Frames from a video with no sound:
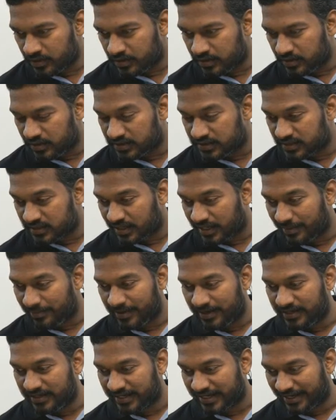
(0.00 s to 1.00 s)
Describe
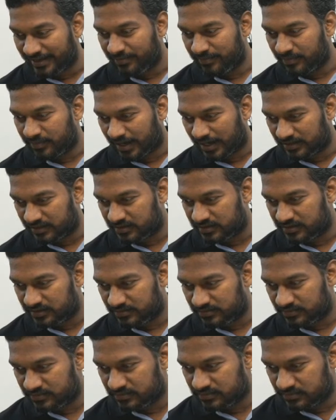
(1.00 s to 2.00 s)
a time
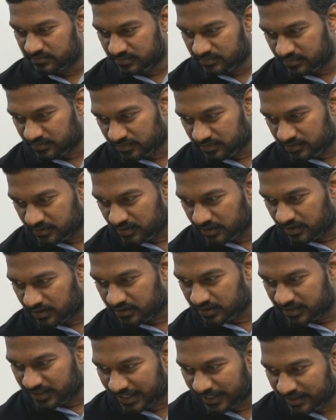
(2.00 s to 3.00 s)
algorithm
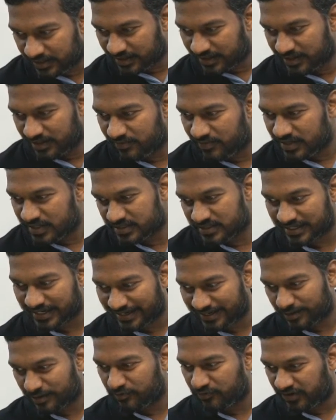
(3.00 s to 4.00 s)
that given a
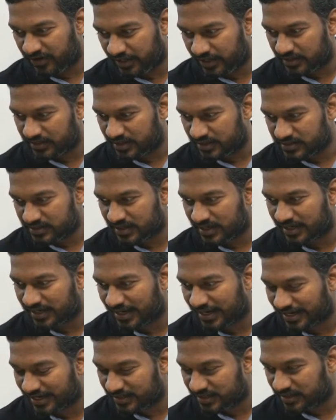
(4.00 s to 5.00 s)
set of integers and
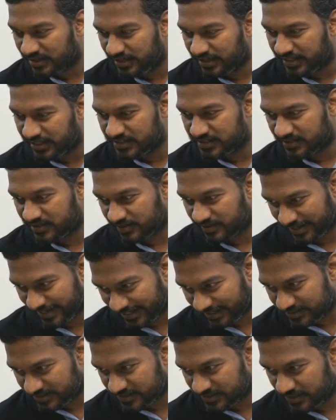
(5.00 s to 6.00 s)
another integer
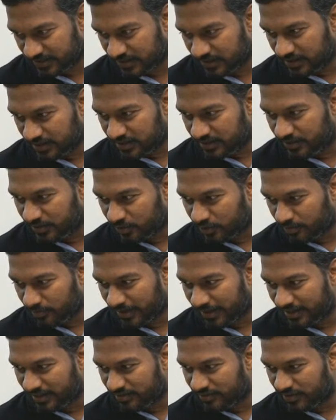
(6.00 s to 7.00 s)
x
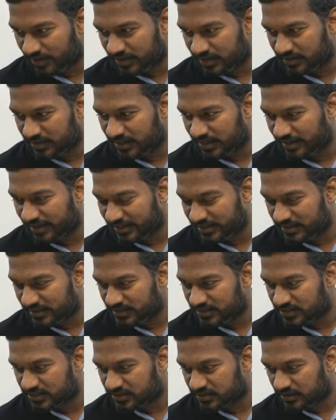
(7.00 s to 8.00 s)
determine whether there
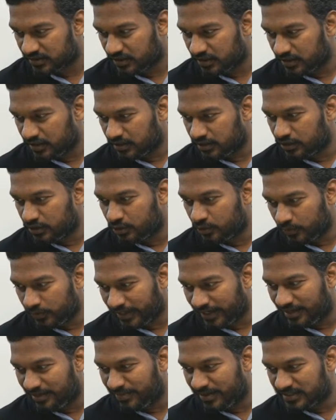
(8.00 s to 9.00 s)
exist two
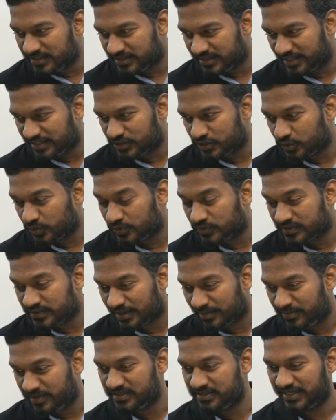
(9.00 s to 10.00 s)
elements in S whose
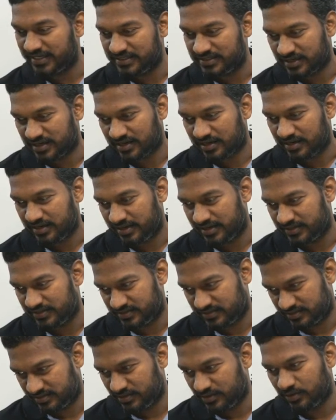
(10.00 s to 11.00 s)
sum is exactly
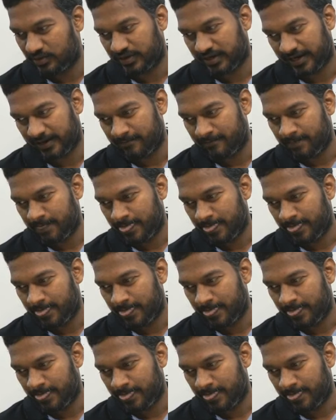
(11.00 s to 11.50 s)
S. Okay.